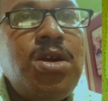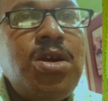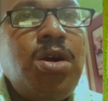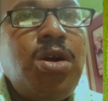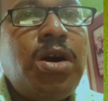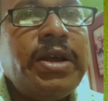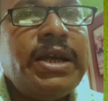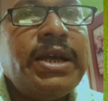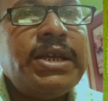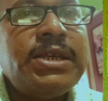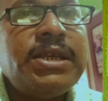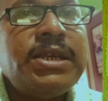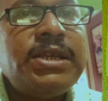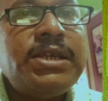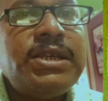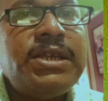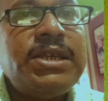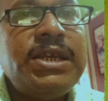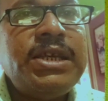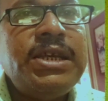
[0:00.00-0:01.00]
Or you can say this
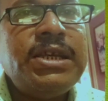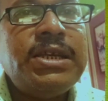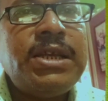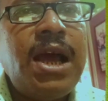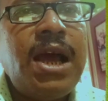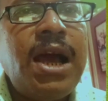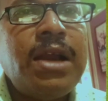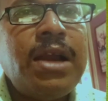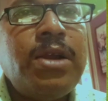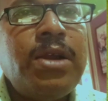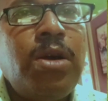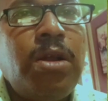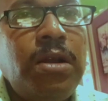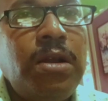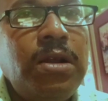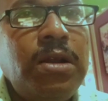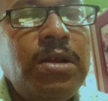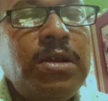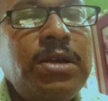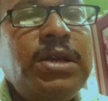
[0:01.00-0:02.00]
is
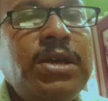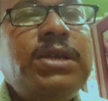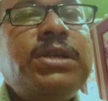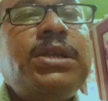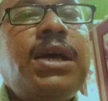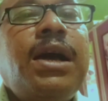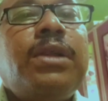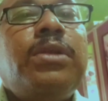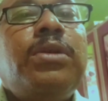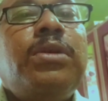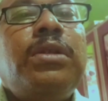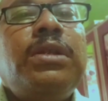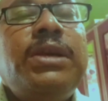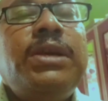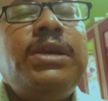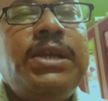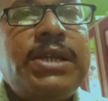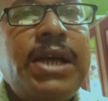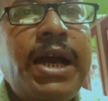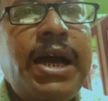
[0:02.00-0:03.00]
ethanol,
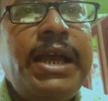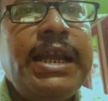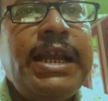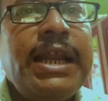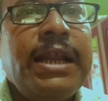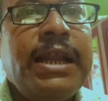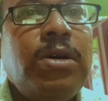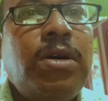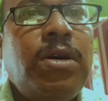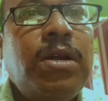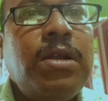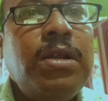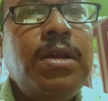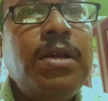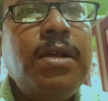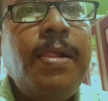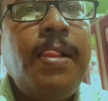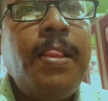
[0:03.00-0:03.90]
ethyl alcohol,